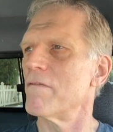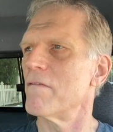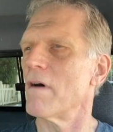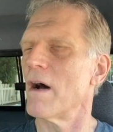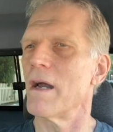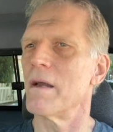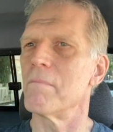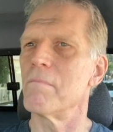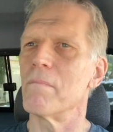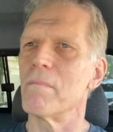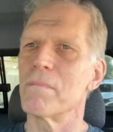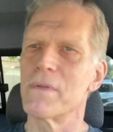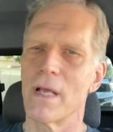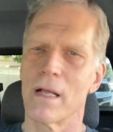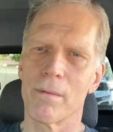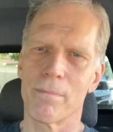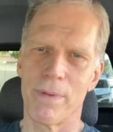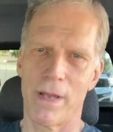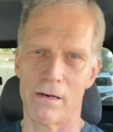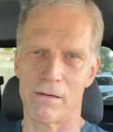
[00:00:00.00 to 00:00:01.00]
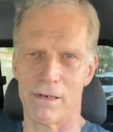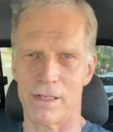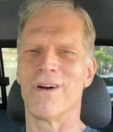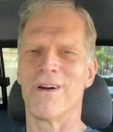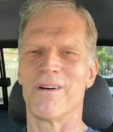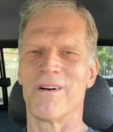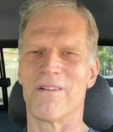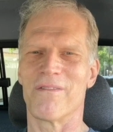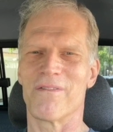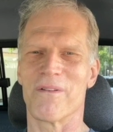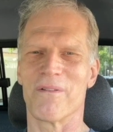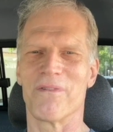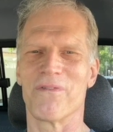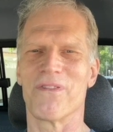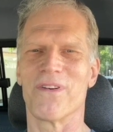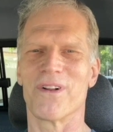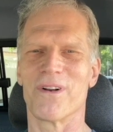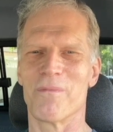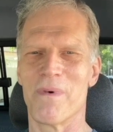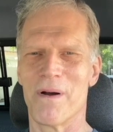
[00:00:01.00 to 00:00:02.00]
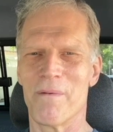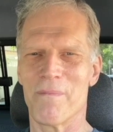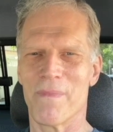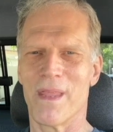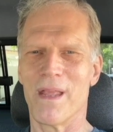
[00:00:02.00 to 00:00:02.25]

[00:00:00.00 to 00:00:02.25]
I tell parents of the film